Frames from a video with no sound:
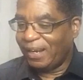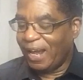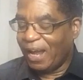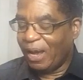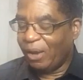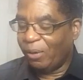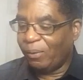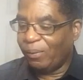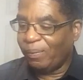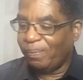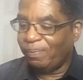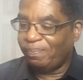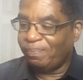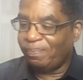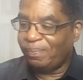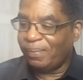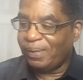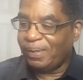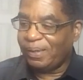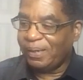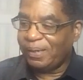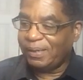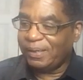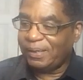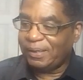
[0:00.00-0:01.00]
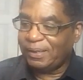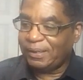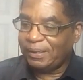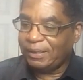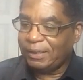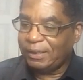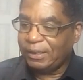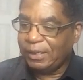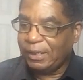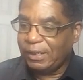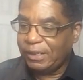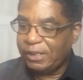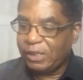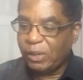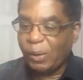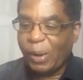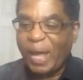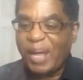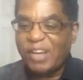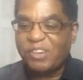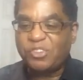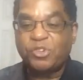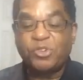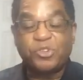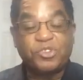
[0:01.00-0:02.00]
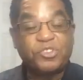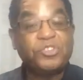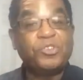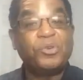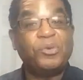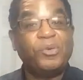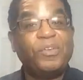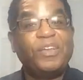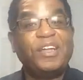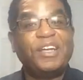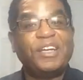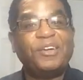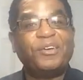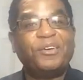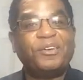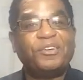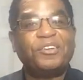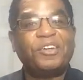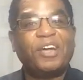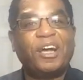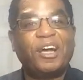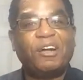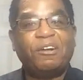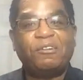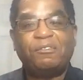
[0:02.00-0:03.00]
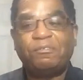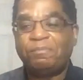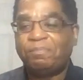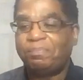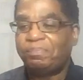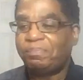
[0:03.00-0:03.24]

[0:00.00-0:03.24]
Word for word: Now, you know, as you're soothing yourself,